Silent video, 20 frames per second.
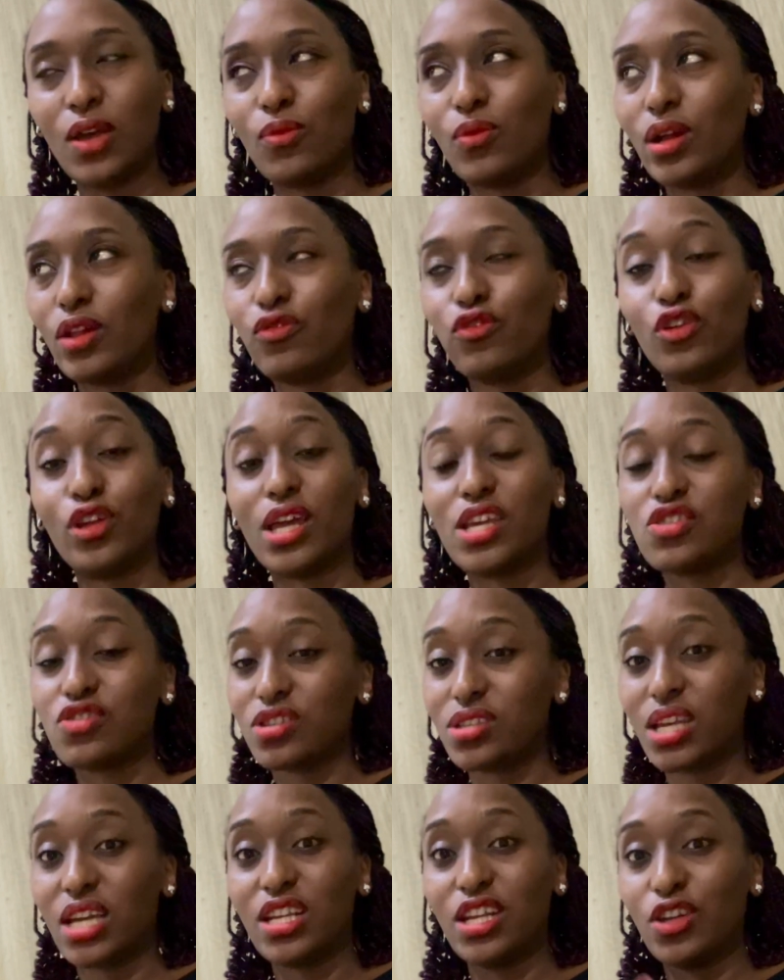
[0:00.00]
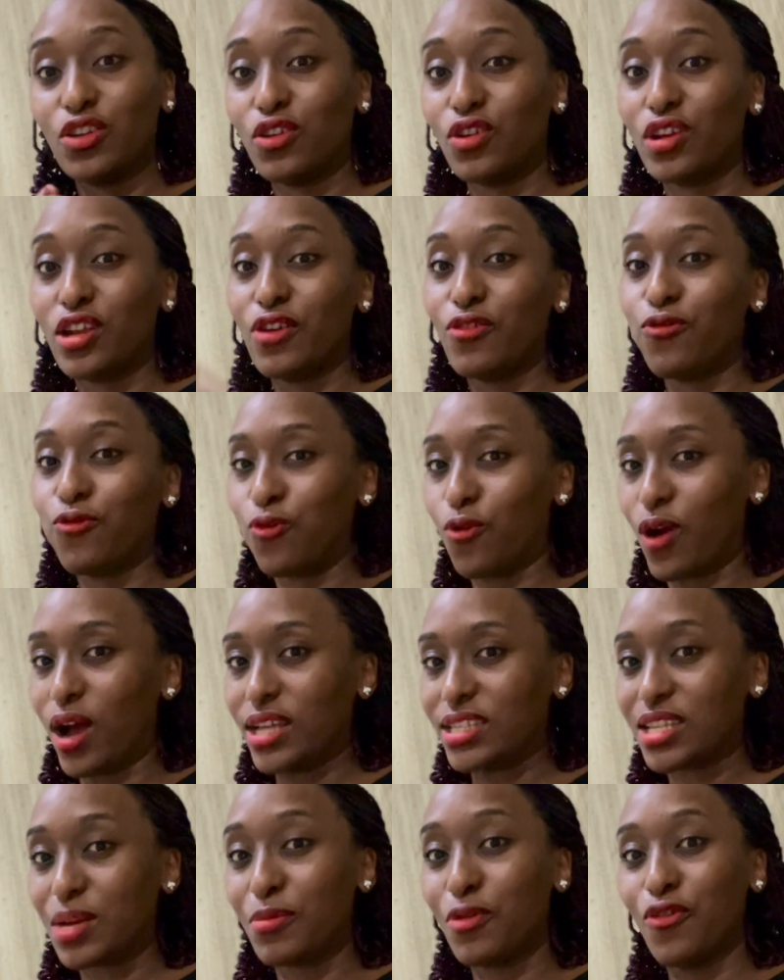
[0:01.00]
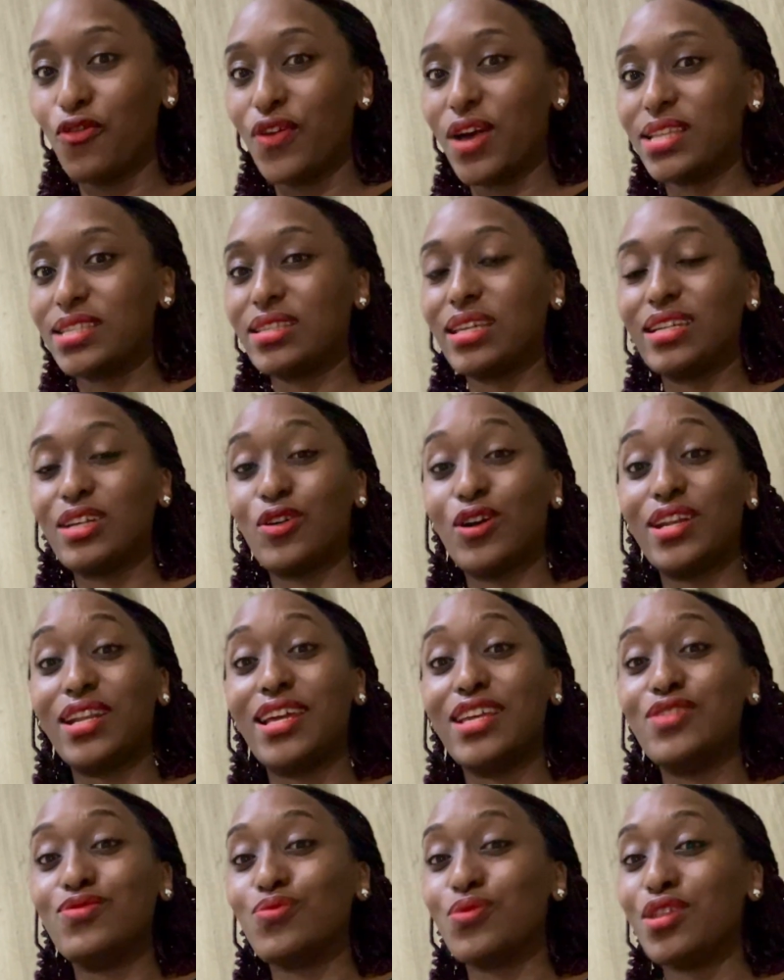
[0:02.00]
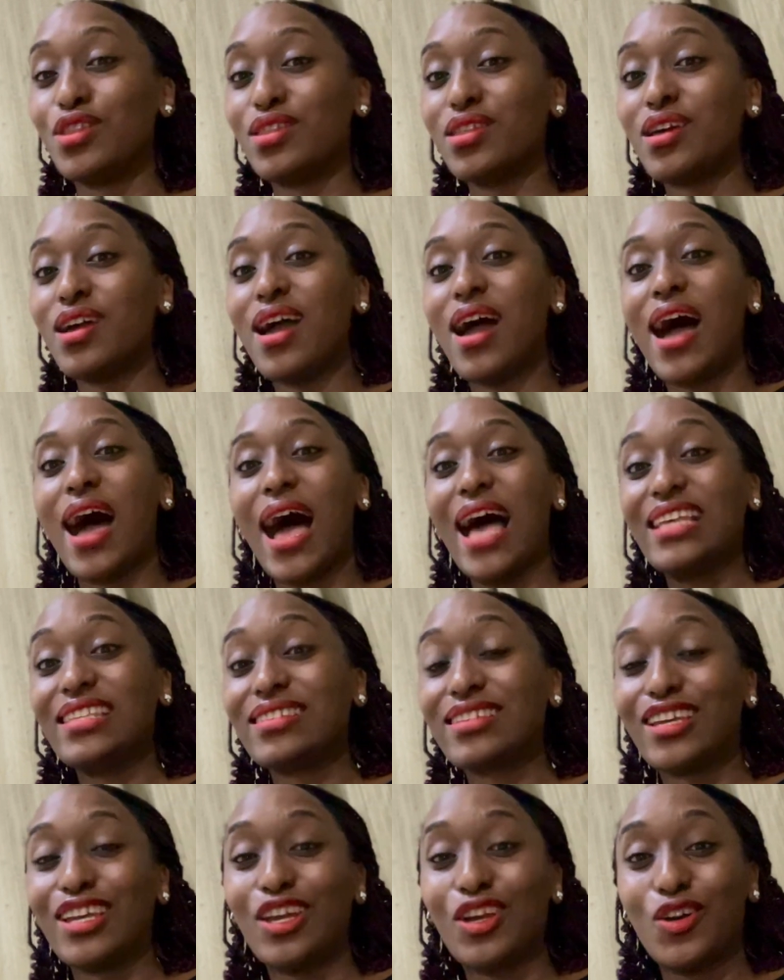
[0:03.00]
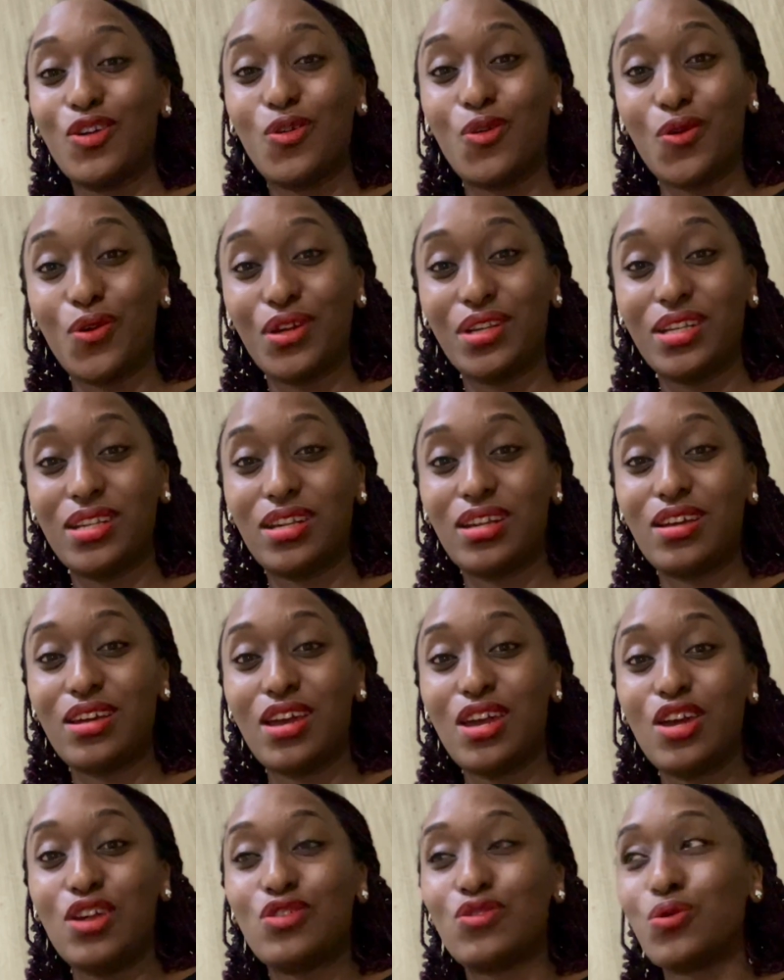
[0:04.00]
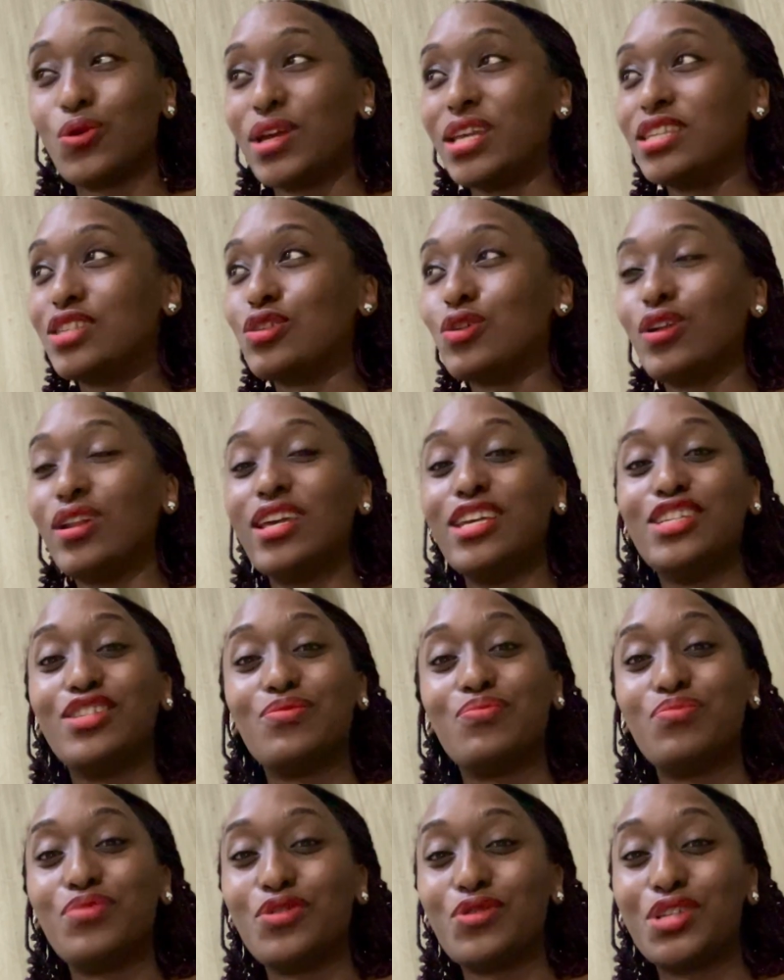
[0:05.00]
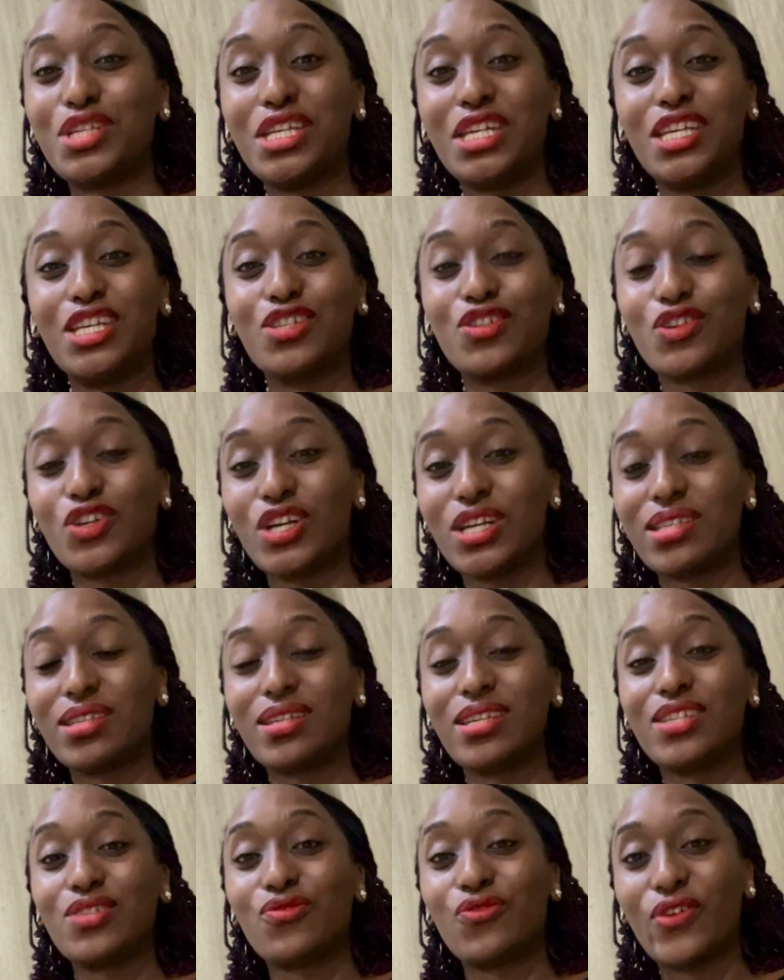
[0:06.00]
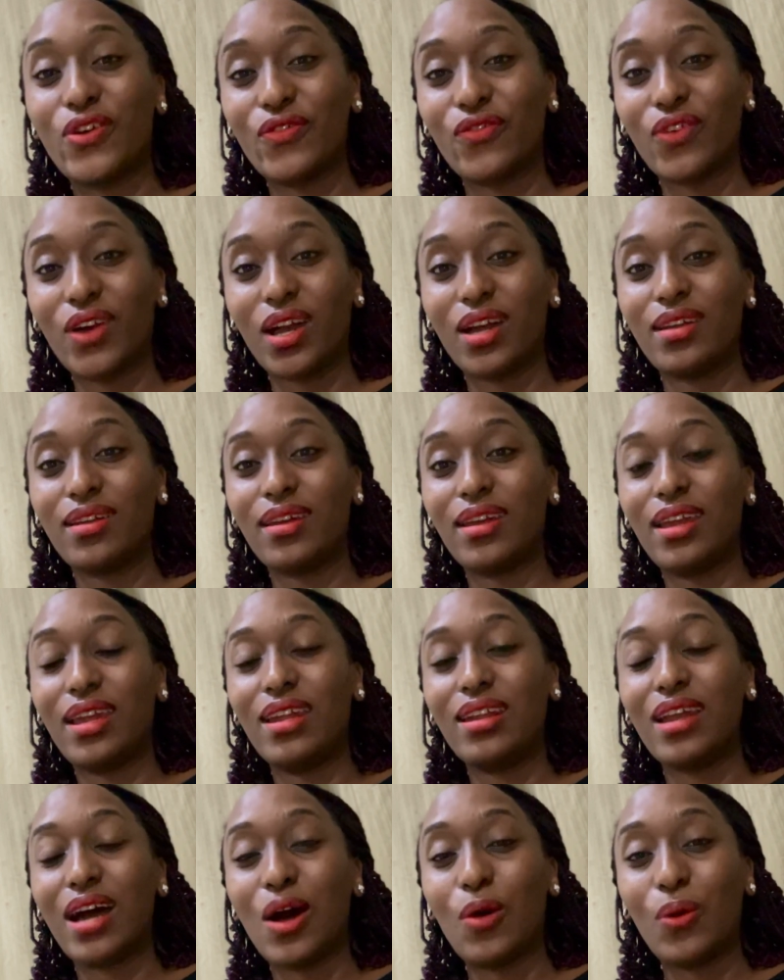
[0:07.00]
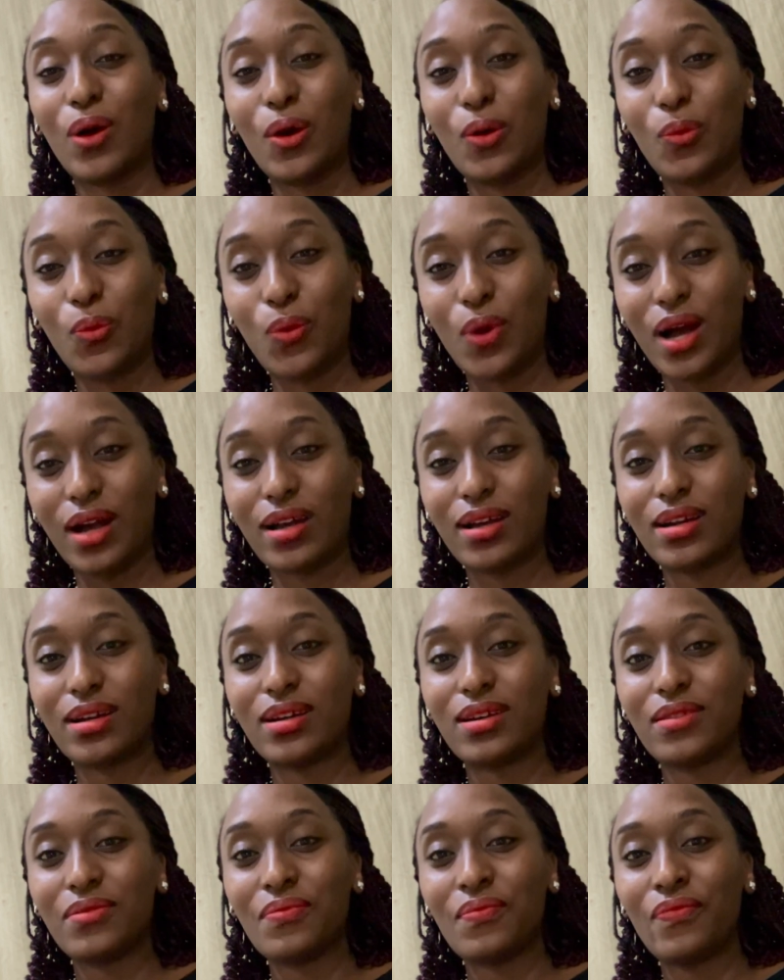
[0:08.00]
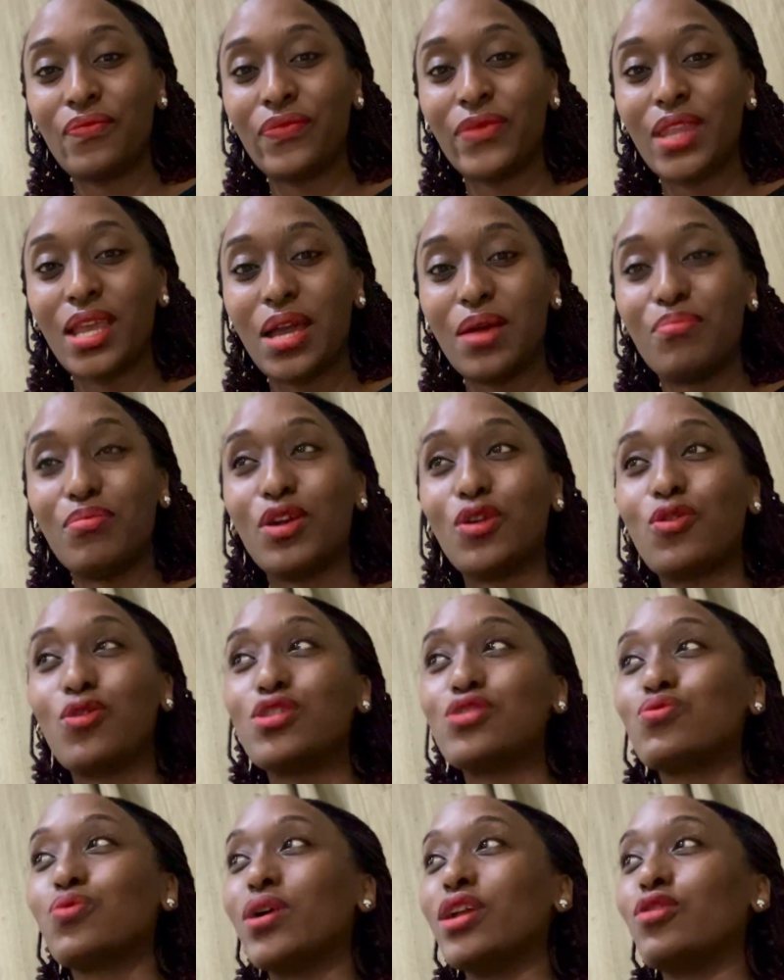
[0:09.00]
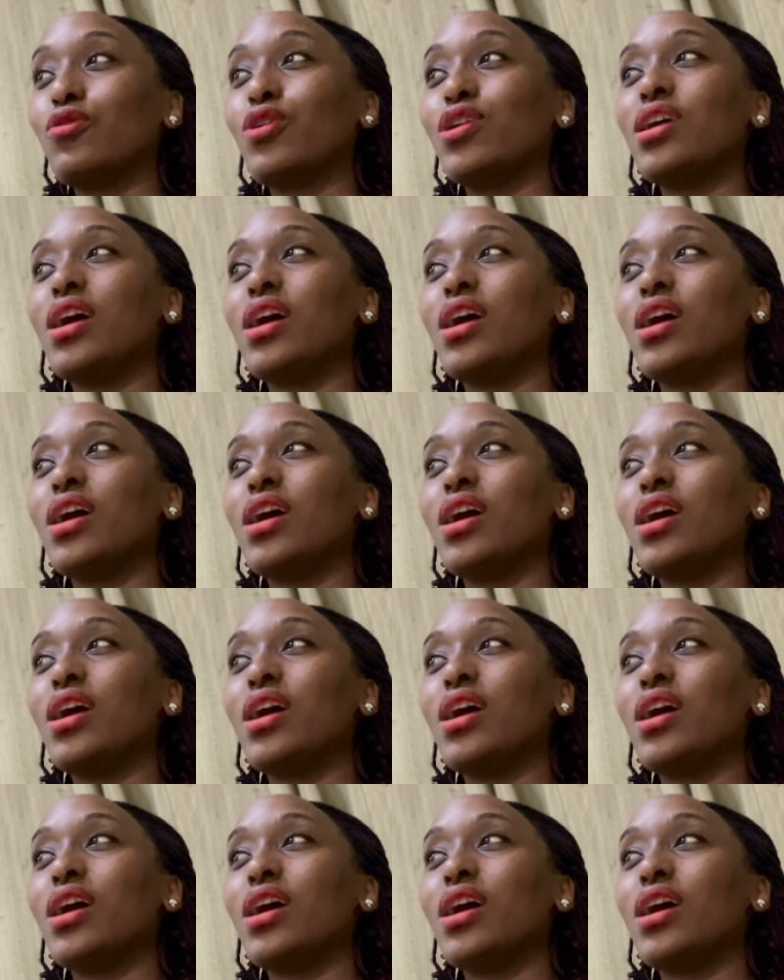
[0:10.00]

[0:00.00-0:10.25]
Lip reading: Well, for years, you're starting your day for. Some of us start our days with asking God to install His beauty, His grace, His favor in our work. Because when